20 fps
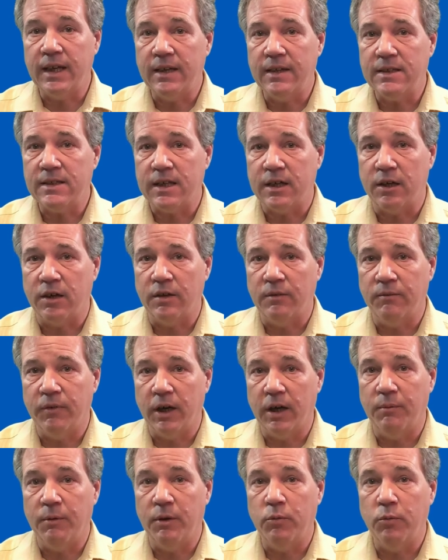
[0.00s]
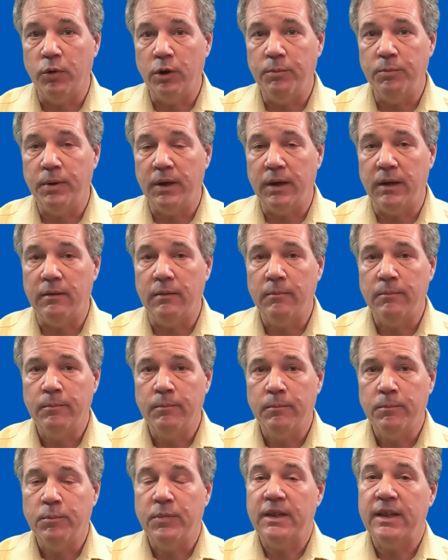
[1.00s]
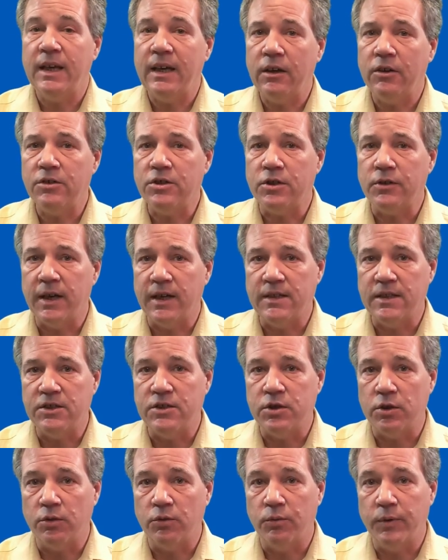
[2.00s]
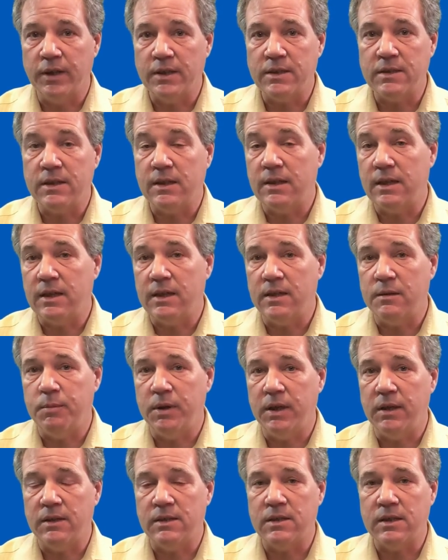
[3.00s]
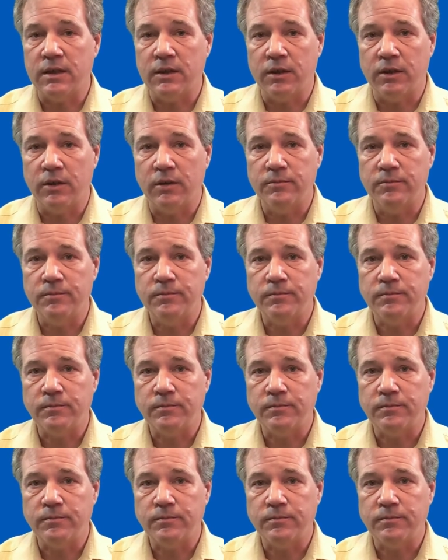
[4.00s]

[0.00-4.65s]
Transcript: data center environment would be, but that also has its own risks that need to be considered.